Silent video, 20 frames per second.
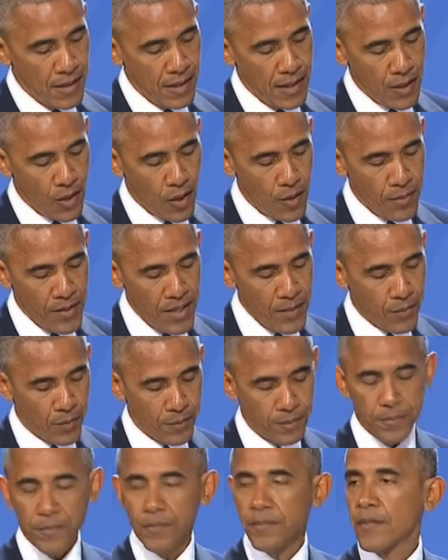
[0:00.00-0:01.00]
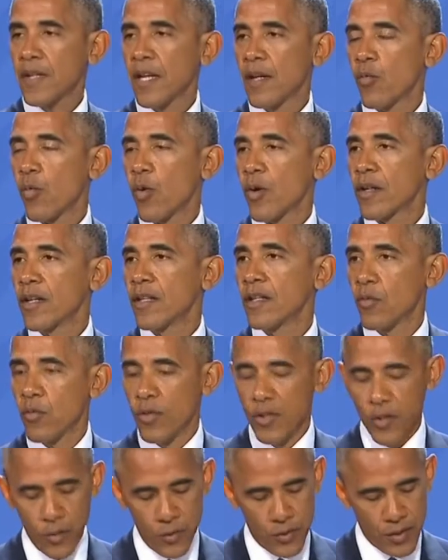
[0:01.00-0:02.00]
in our people and working to
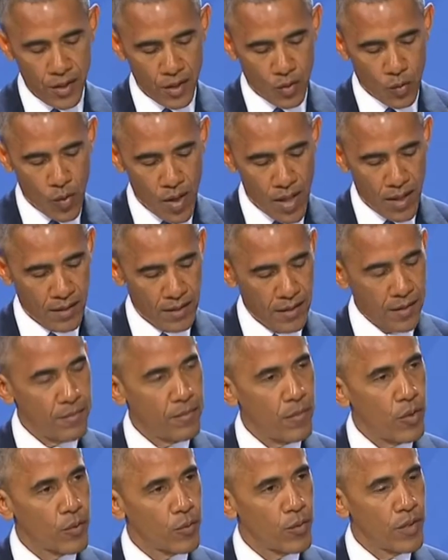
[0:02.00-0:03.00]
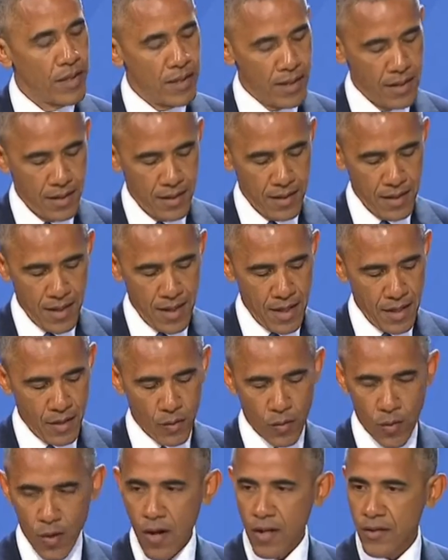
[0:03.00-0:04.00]
reduce inequality, both within and
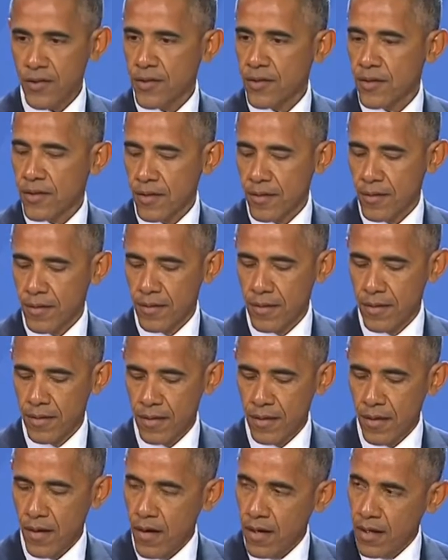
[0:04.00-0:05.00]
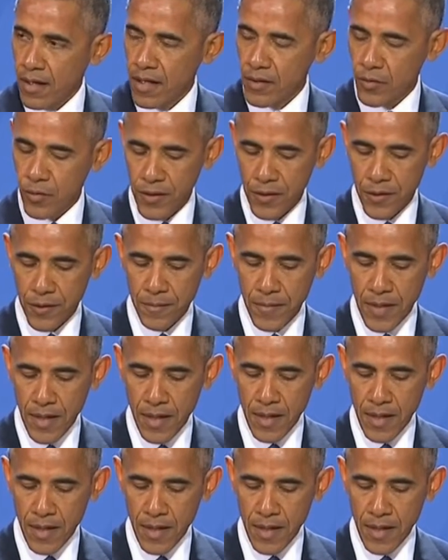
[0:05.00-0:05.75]
across our countries.